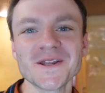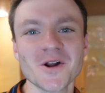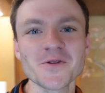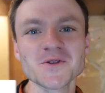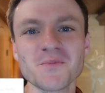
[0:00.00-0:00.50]
in
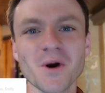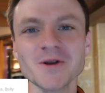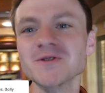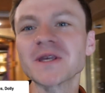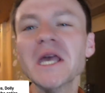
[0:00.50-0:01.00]
on this
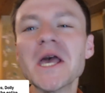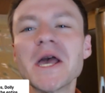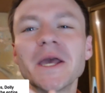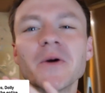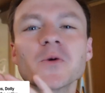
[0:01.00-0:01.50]
bus. Like,
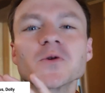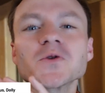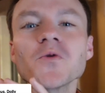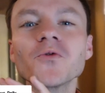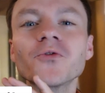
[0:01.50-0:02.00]
it was
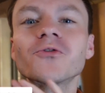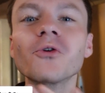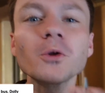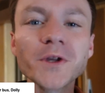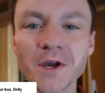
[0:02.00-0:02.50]

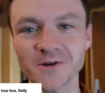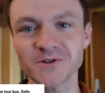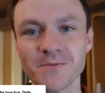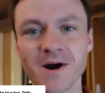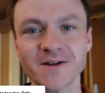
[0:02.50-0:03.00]
fully
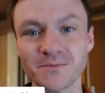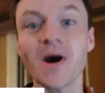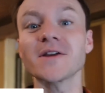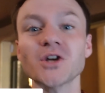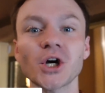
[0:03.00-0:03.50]
customized
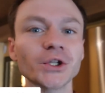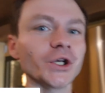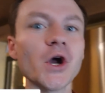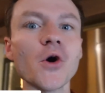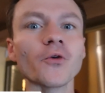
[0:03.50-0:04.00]
by Dolly
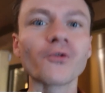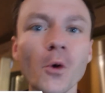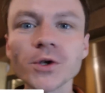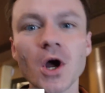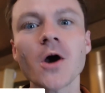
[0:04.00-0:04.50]

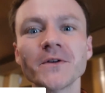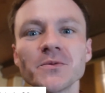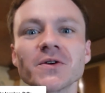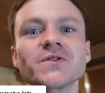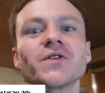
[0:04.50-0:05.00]
for Dolly
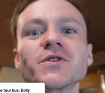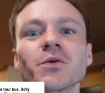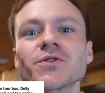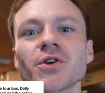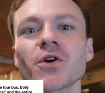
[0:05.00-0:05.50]
because this
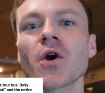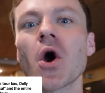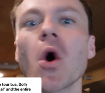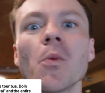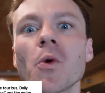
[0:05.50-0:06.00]
was her
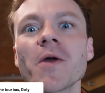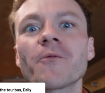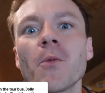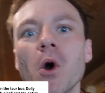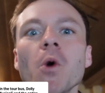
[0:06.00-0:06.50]
home away
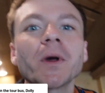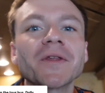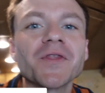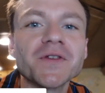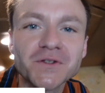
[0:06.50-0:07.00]
from home. Like
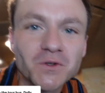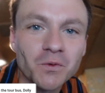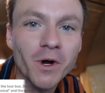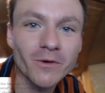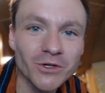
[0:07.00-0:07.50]
this is
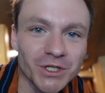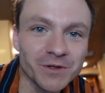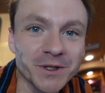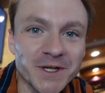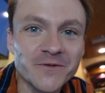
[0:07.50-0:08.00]
where she
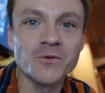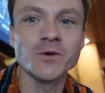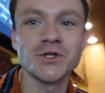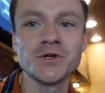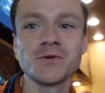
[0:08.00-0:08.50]
lived
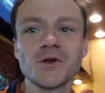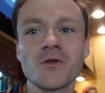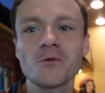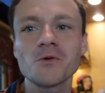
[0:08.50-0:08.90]
when she was on the